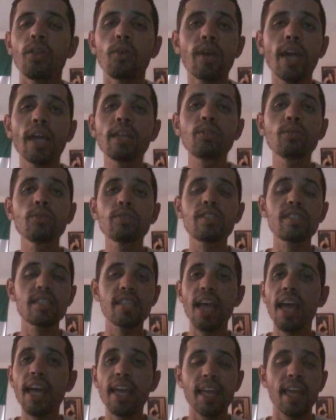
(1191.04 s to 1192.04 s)
can
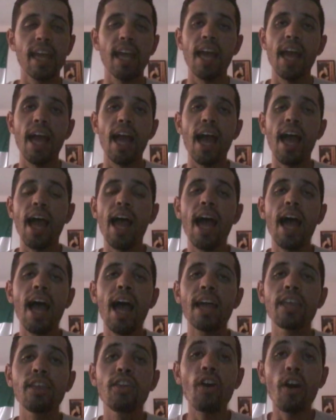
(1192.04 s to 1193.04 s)
say
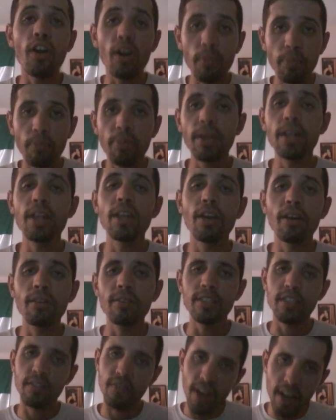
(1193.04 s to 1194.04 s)
your
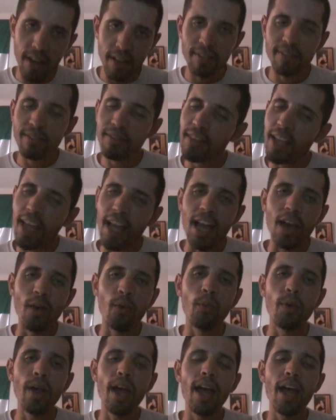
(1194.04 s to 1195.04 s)
opinion is very
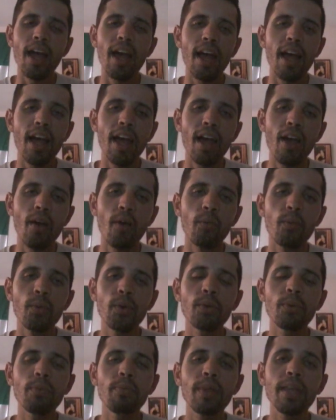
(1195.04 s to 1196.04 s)

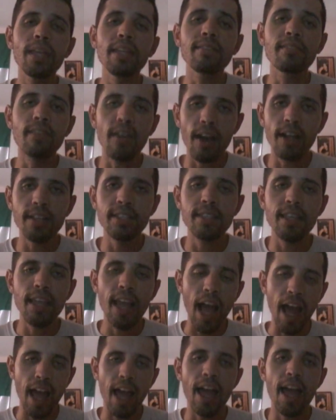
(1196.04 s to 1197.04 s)
will be
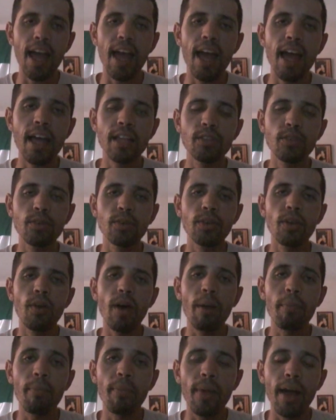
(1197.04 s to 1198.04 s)
interesting to
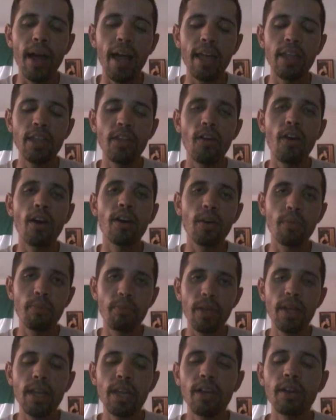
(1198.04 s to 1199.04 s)
know your
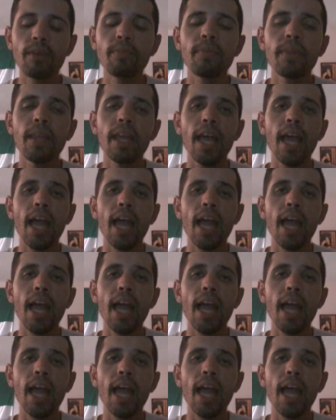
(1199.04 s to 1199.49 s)
opinion.